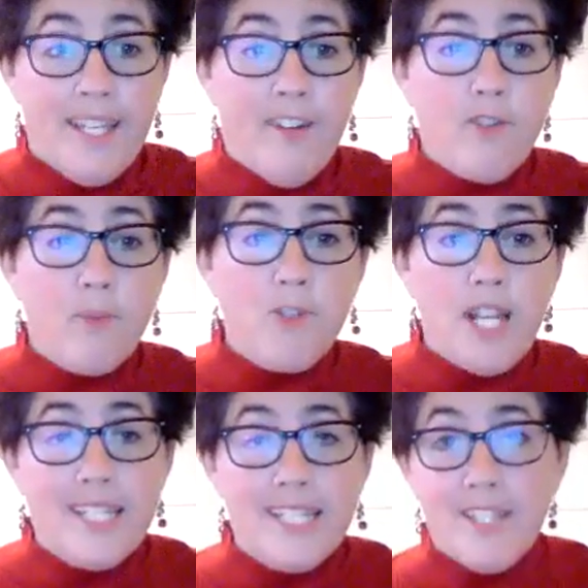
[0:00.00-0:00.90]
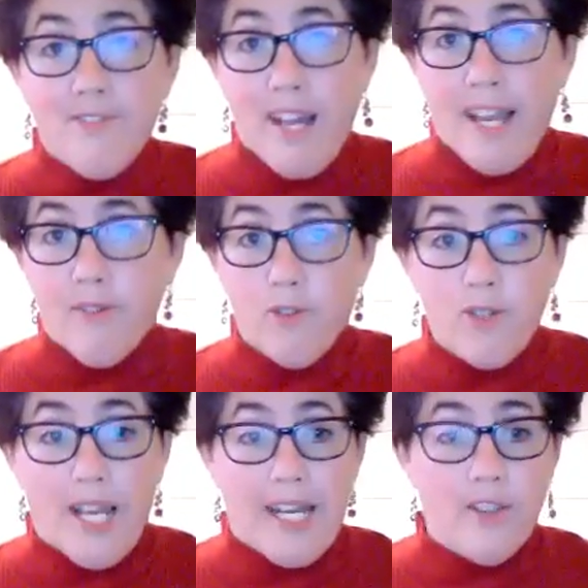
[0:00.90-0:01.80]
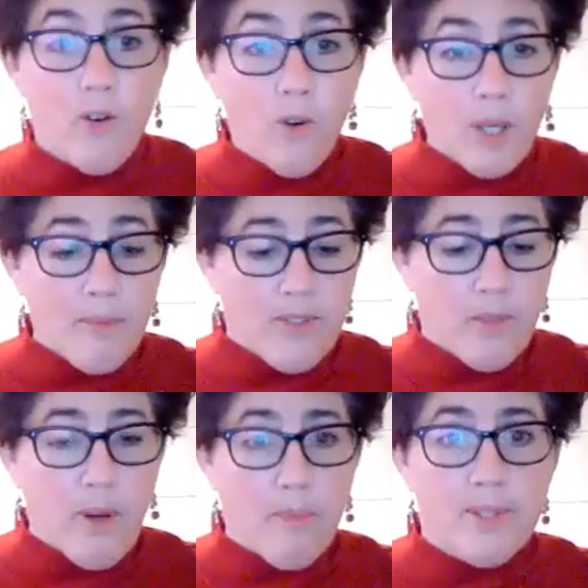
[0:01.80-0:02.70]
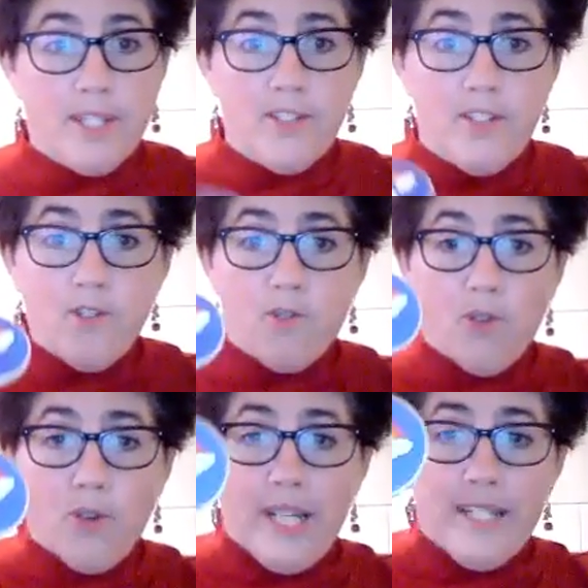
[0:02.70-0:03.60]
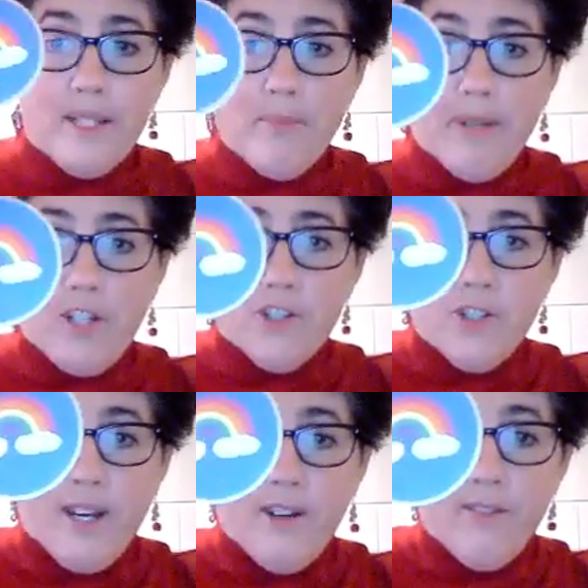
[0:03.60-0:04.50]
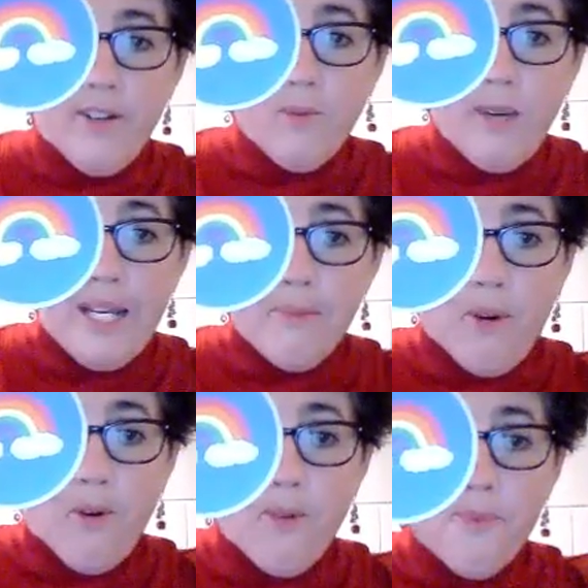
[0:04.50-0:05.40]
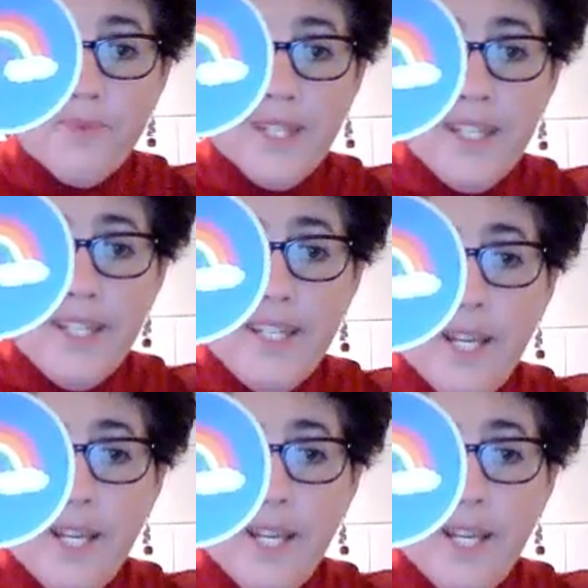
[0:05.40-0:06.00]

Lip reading: from Genesis 5 through 9. The ornament that represents this story is a picture of a rainbow. It